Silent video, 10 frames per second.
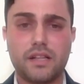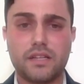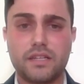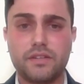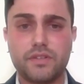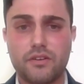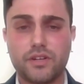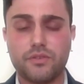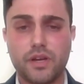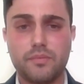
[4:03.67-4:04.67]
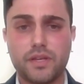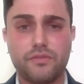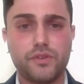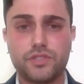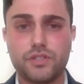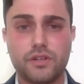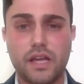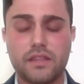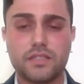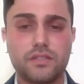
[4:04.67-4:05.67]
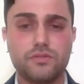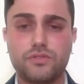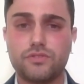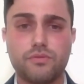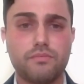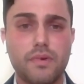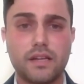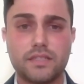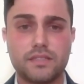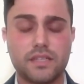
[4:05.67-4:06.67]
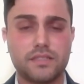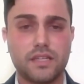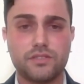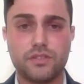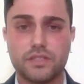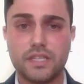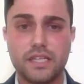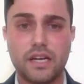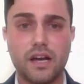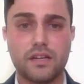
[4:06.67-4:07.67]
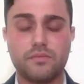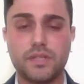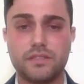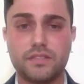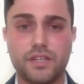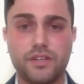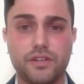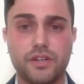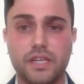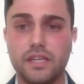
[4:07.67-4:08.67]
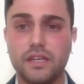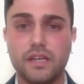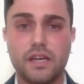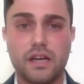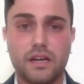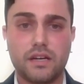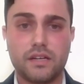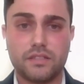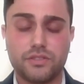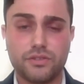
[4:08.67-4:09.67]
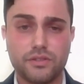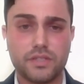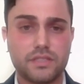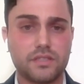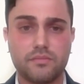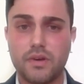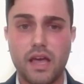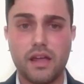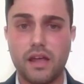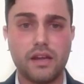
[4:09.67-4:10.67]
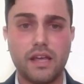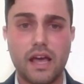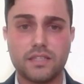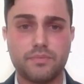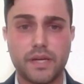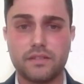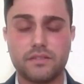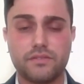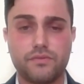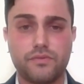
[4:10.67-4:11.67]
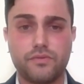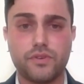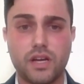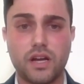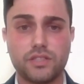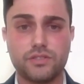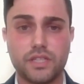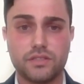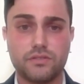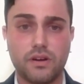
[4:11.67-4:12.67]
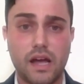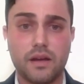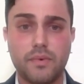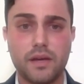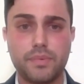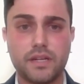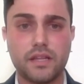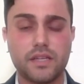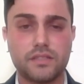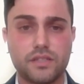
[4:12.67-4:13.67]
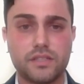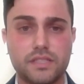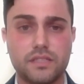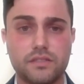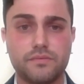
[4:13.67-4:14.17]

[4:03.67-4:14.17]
and even Saudi Arabia in the future. And this could do tremendous things to Israel's economy, security, uh, tourism, any aspect for the country. So, in my opinion, I think it's a good deal.